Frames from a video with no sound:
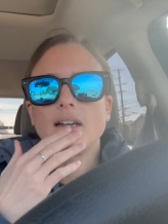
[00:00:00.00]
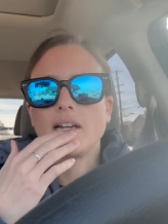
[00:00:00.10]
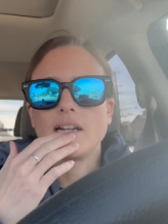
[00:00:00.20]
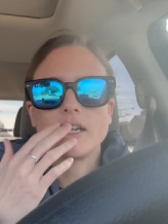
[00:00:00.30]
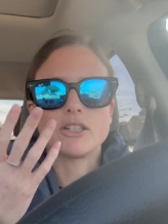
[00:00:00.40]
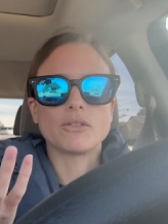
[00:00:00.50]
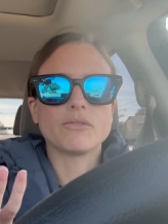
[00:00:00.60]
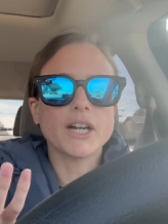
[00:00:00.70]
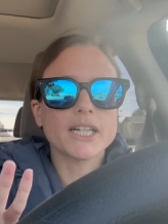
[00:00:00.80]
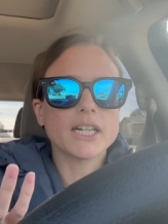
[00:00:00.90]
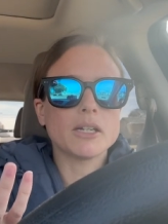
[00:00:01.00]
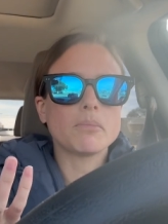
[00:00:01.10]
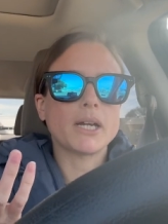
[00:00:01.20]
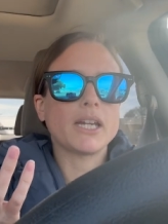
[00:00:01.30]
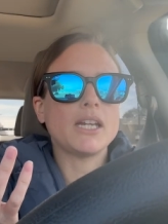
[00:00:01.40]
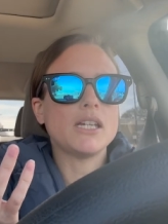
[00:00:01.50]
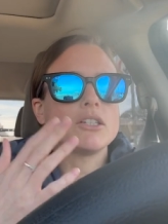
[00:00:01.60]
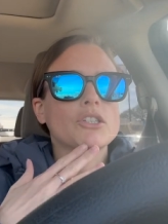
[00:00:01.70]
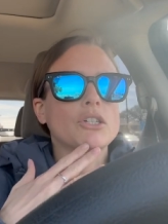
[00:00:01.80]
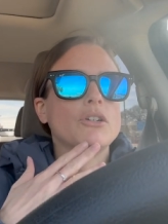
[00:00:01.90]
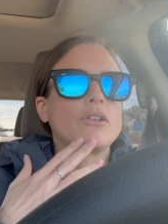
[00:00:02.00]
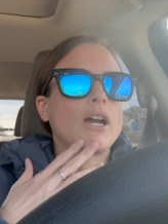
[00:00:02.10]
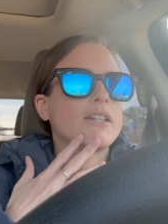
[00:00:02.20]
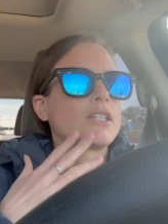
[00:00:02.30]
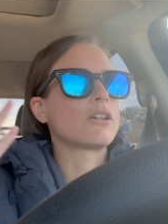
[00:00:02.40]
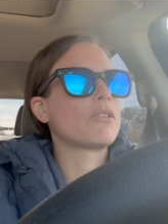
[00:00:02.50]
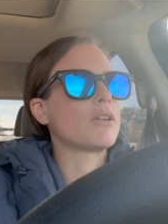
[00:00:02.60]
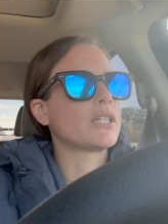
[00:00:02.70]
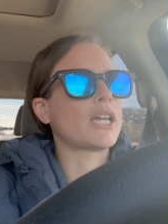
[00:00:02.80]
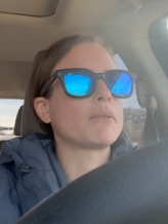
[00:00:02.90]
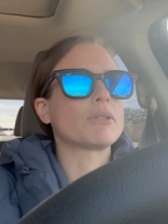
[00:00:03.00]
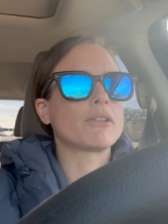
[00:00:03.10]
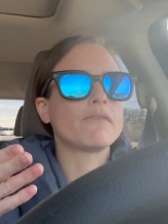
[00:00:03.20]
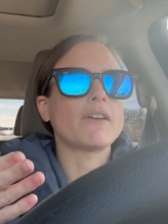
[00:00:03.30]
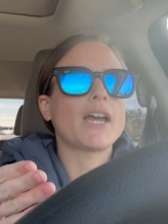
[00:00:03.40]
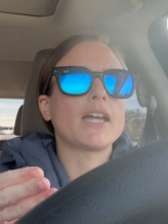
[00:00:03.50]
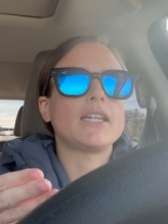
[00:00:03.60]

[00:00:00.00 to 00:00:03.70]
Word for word: I don't find anybody, so i go and take him to the vet.